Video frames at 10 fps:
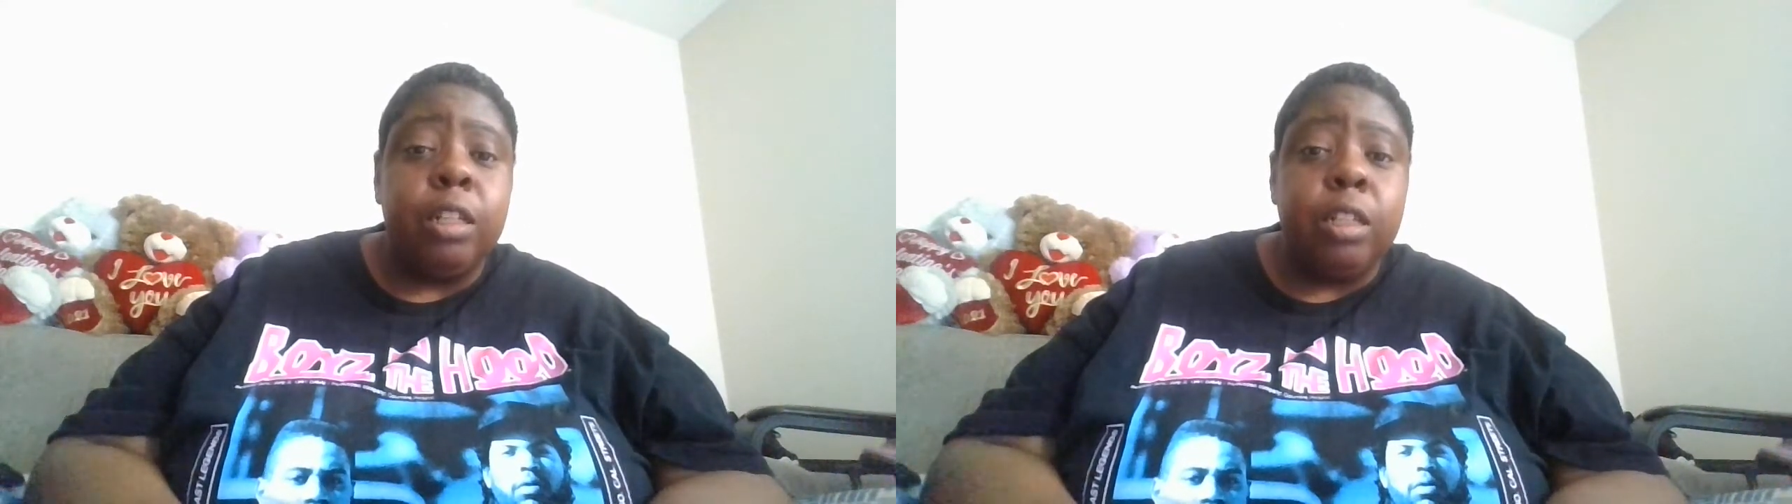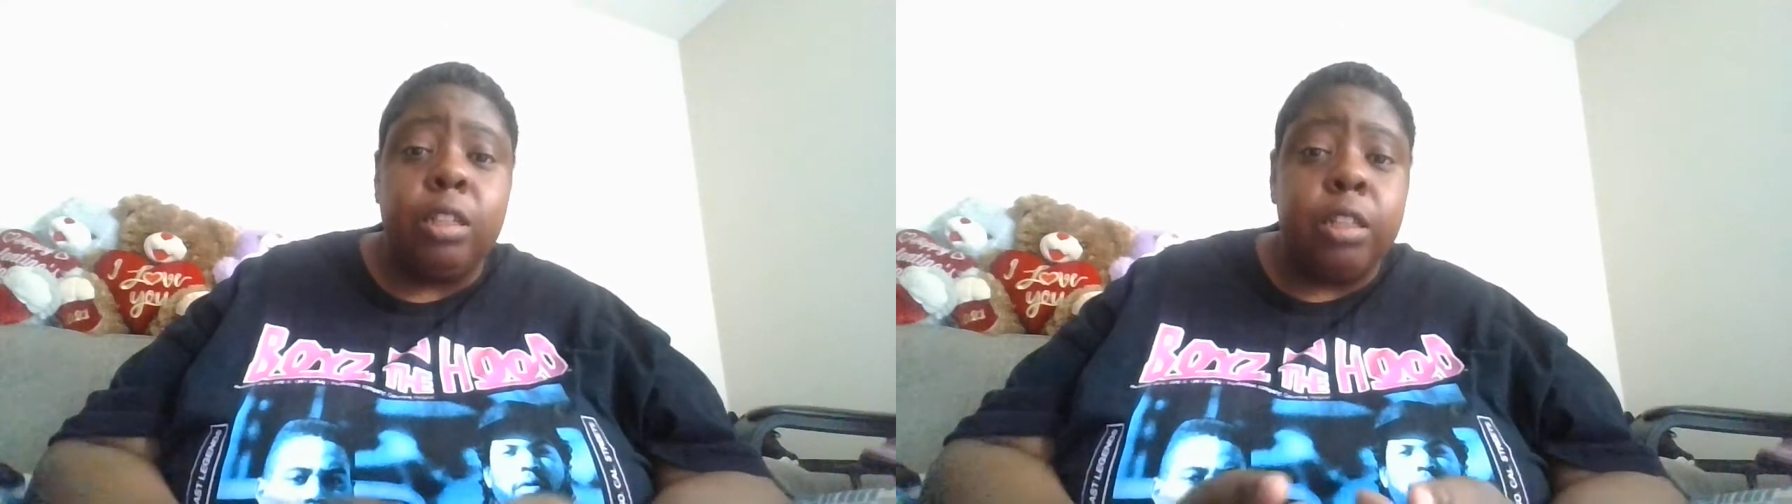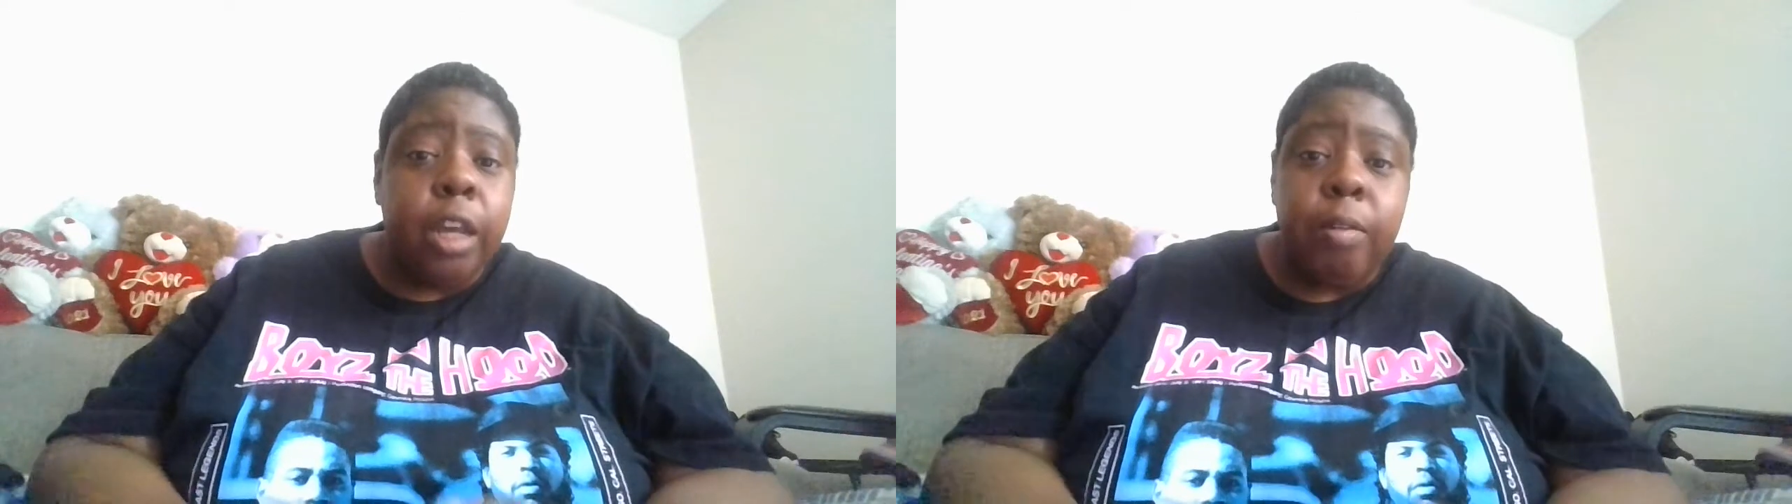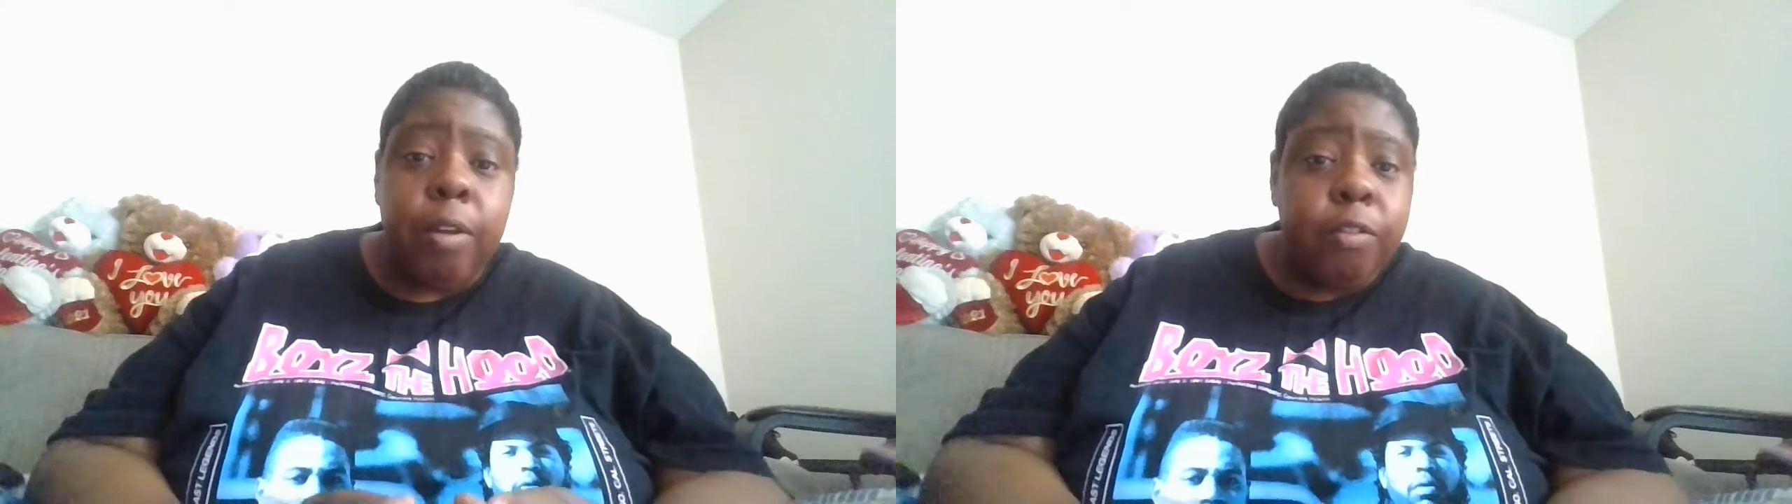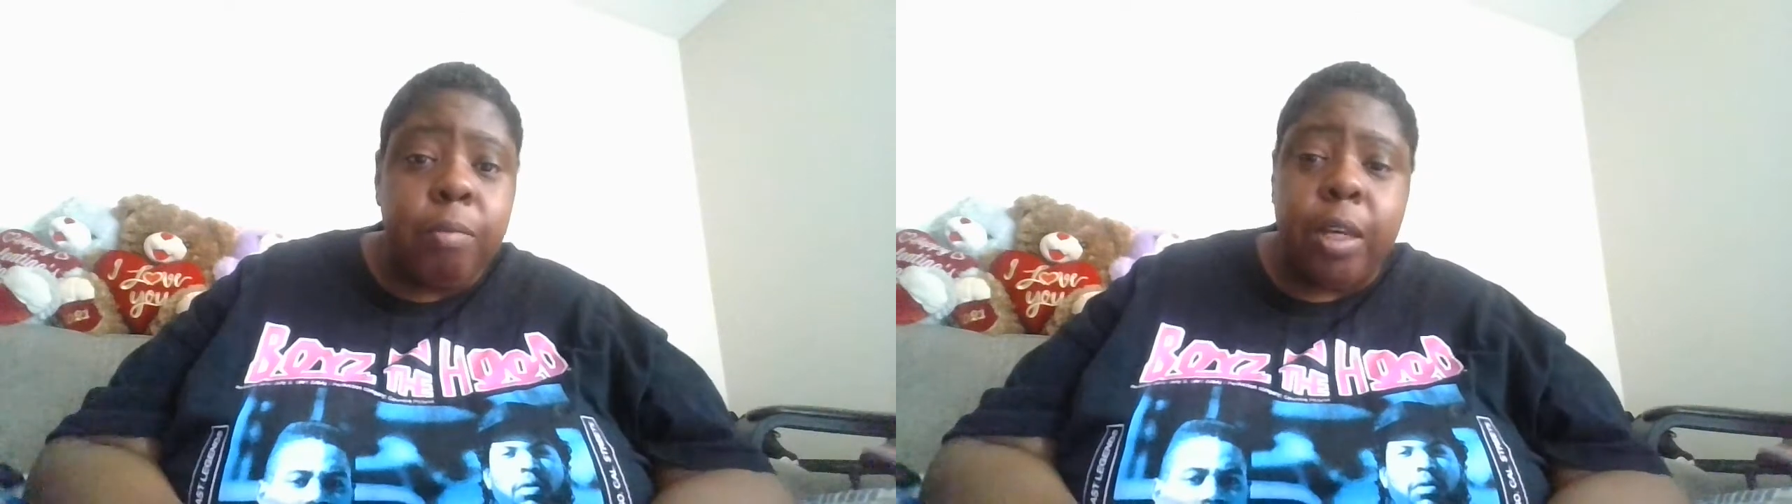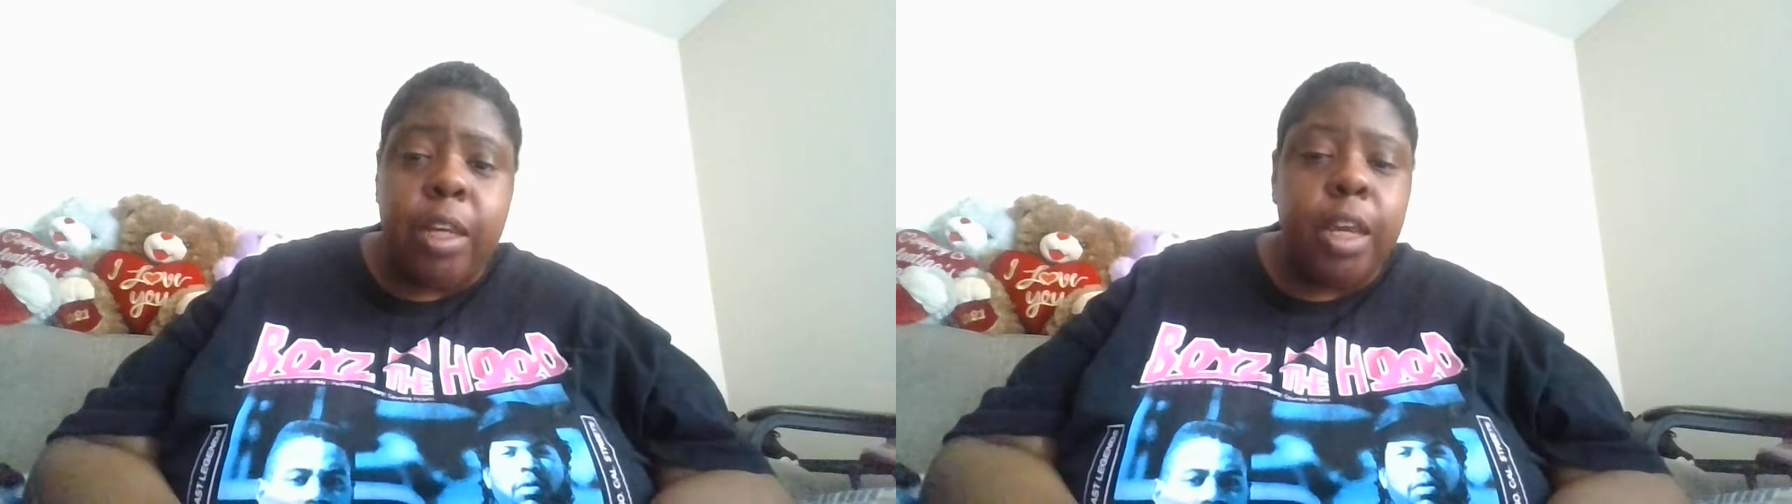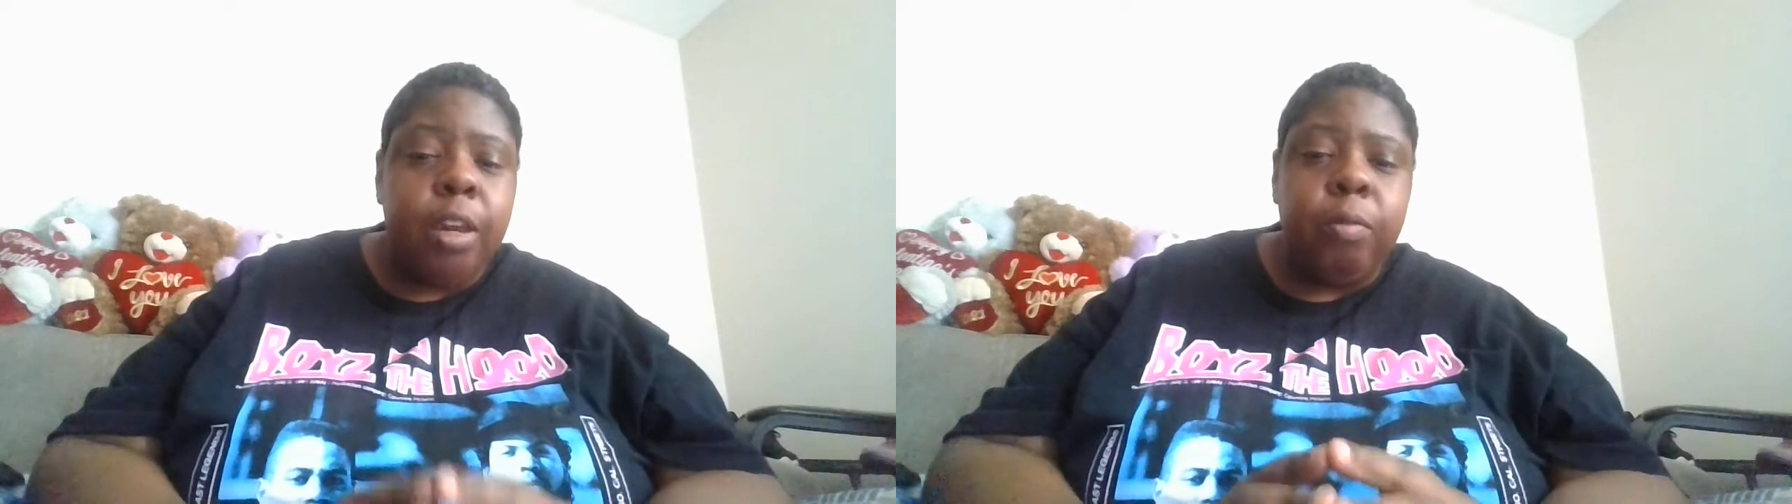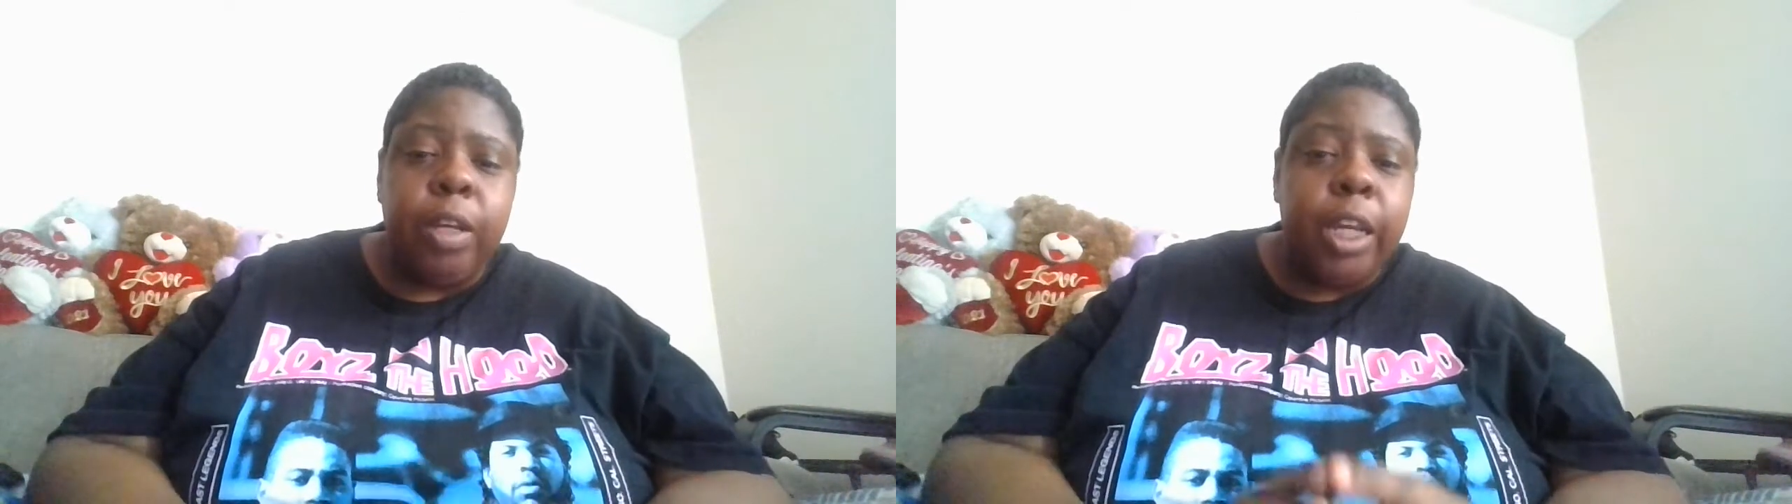stay away from me
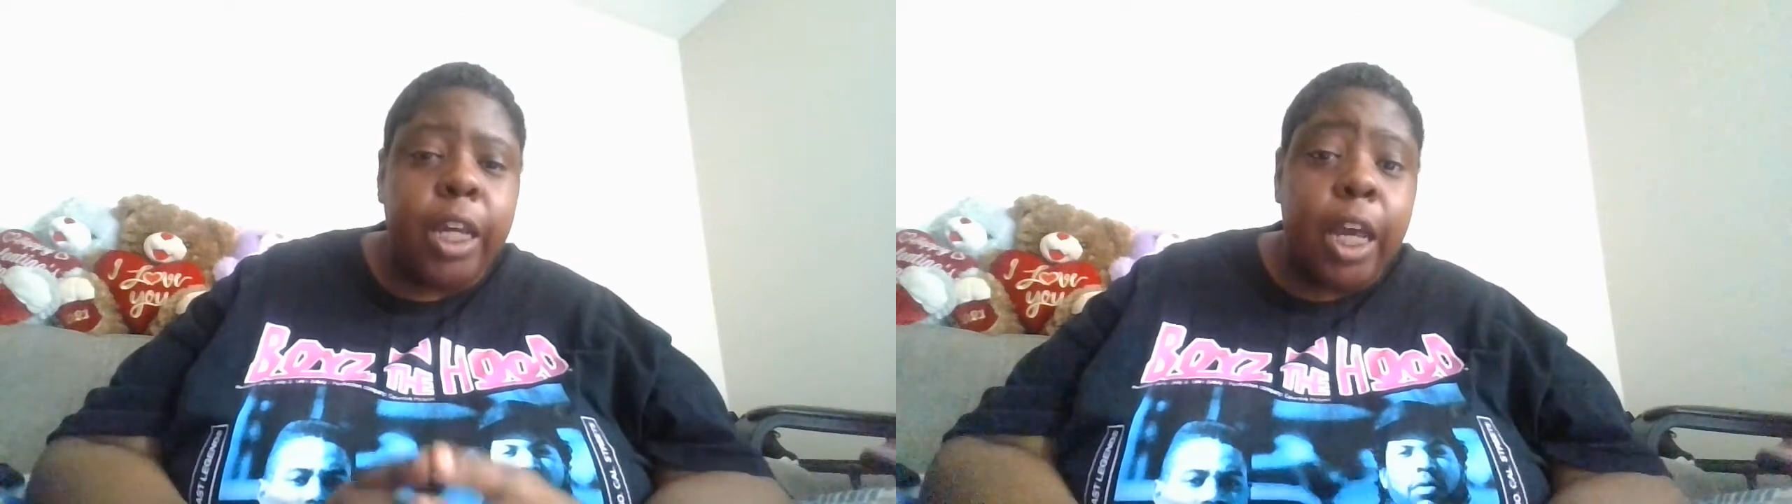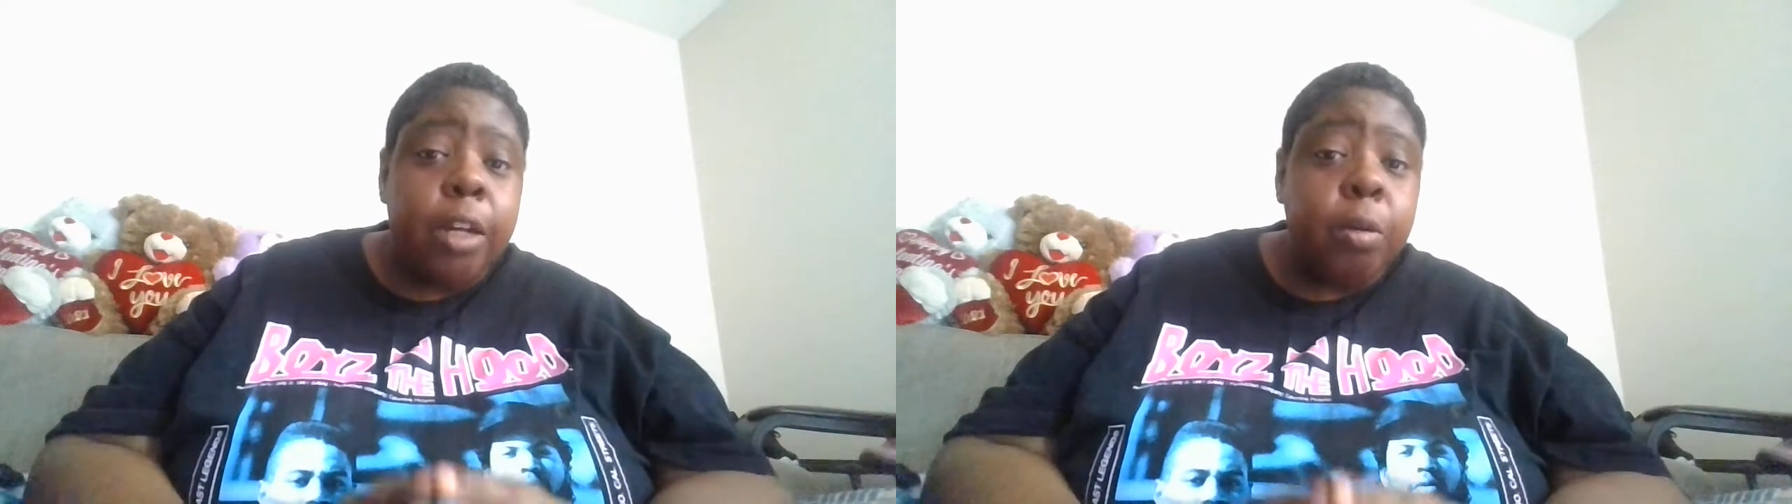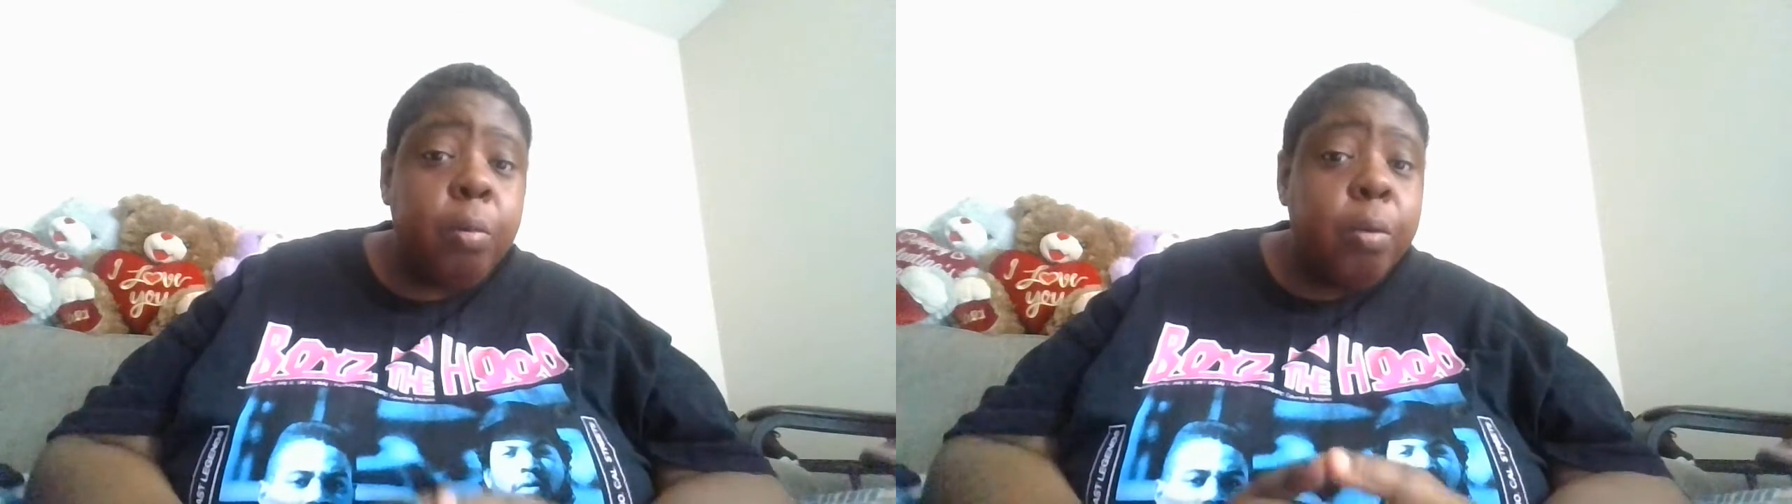and we ain't got no